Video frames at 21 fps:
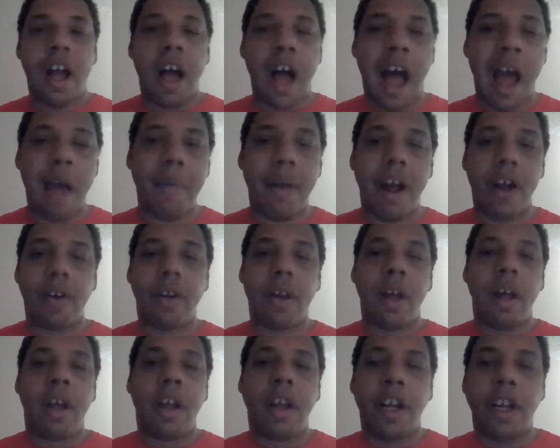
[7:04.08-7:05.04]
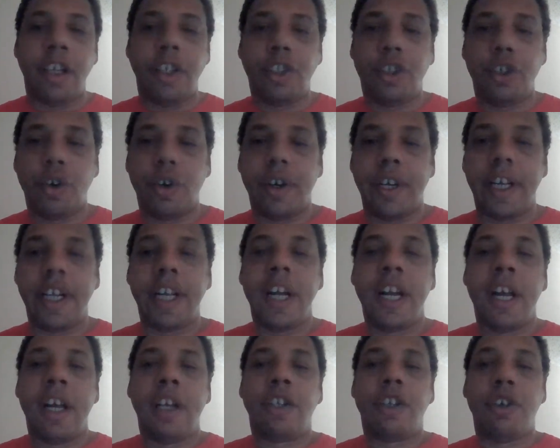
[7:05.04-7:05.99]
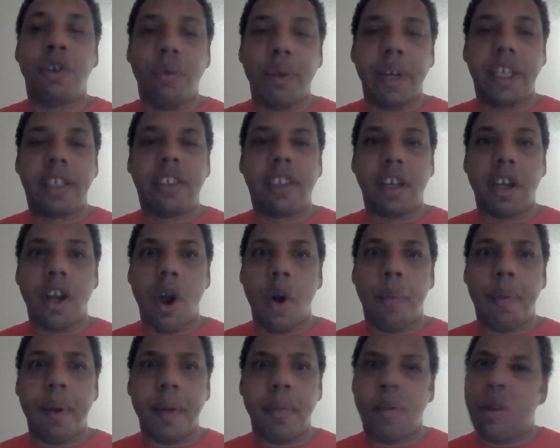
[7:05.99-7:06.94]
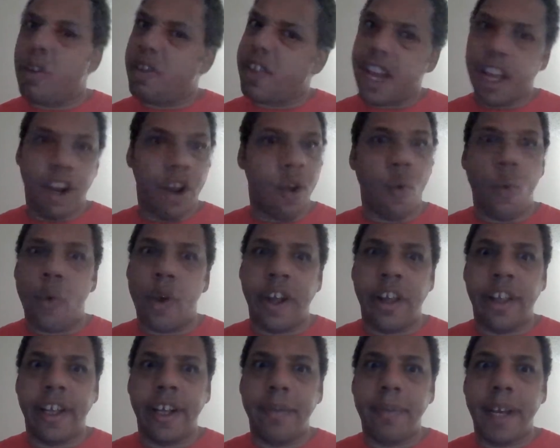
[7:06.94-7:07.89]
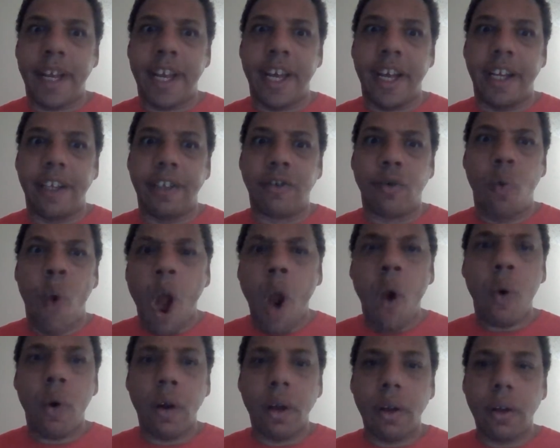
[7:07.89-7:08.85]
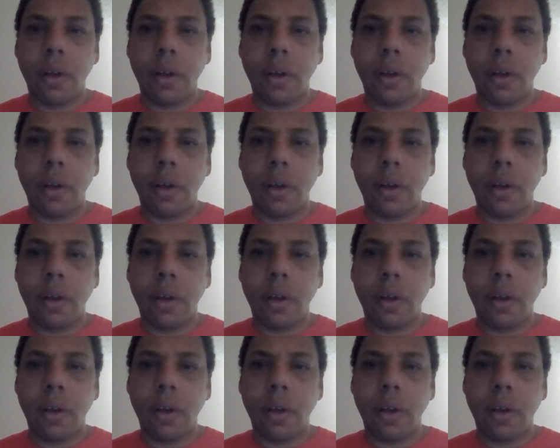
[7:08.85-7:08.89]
I'm out. Enjoy. 2 weeks to go, people. Then it really begins. Woo!